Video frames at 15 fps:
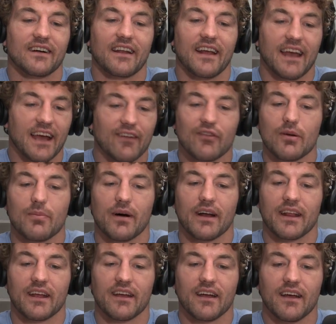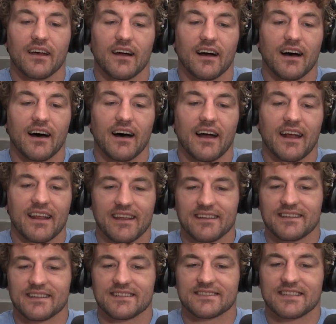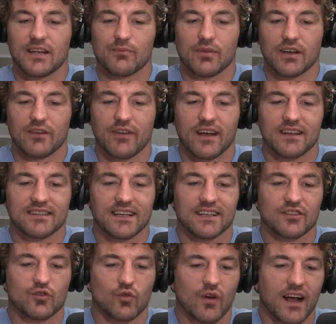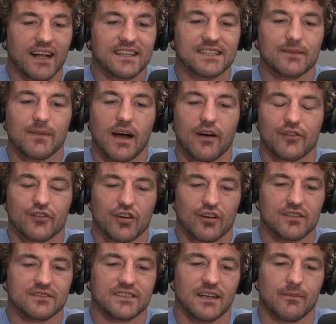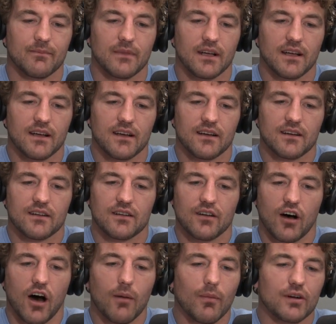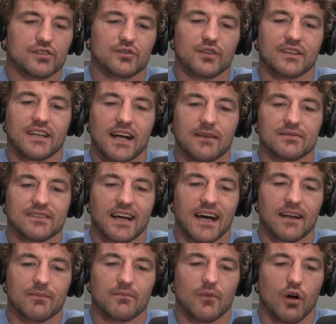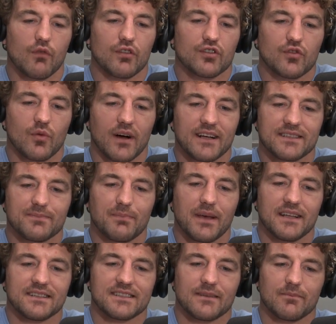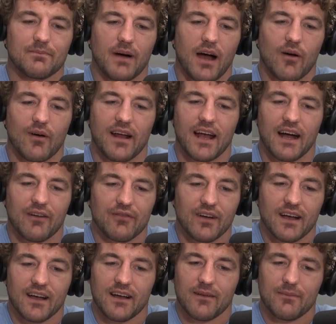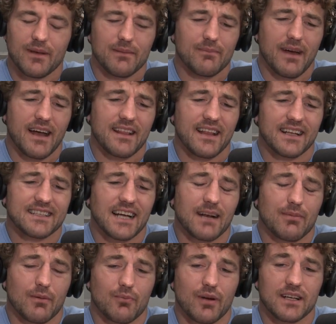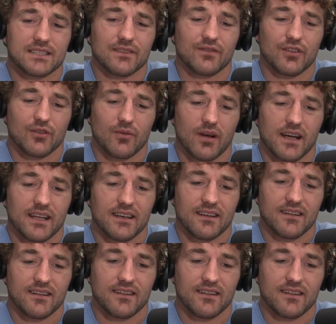on everybody. Uh, and he did the same thing to Vasquez, grinds him out, turns him almost three times, got him over twice, pins him, power half. I mean, that, that's got to be impressive to you, right?